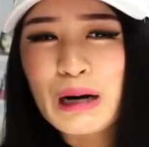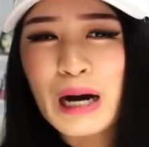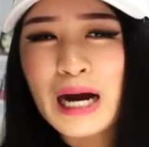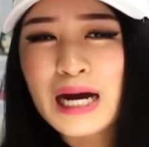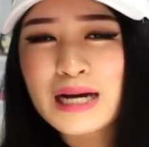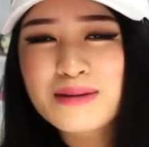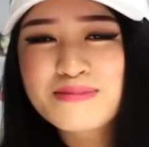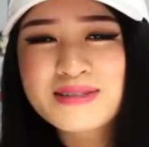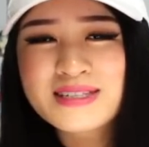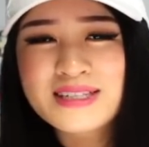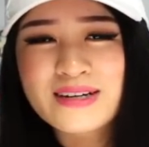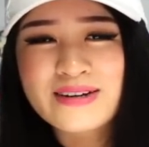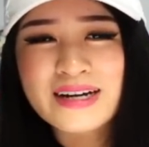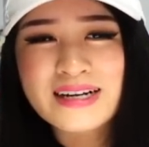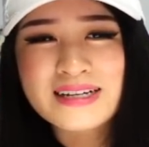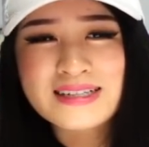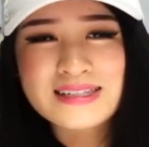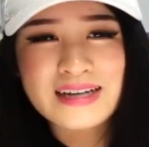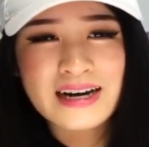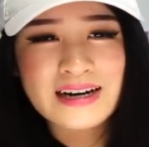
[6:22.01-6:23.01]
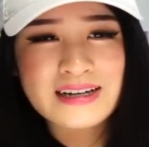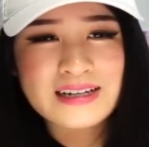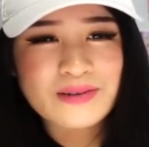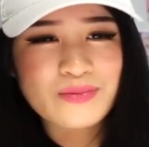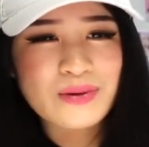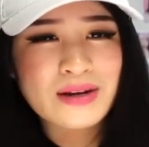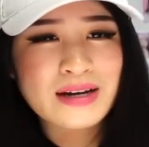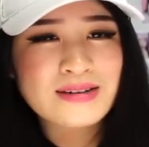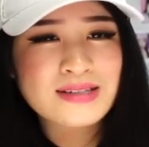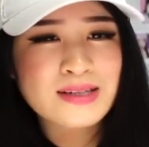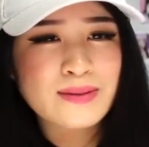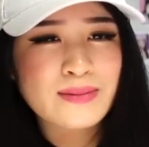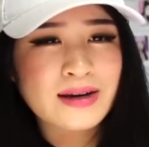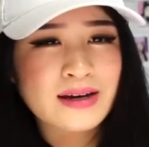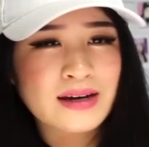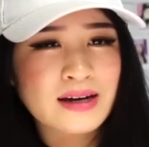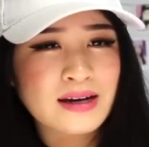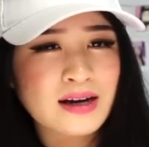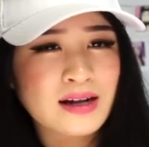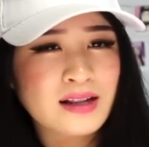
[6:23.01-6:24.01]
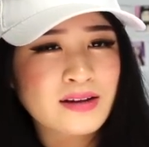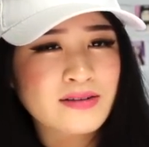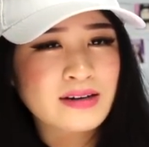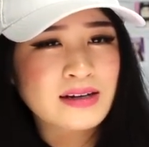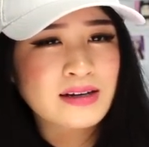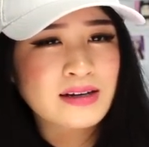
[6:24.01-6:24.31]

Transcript: I am so excited. What else am I gonna color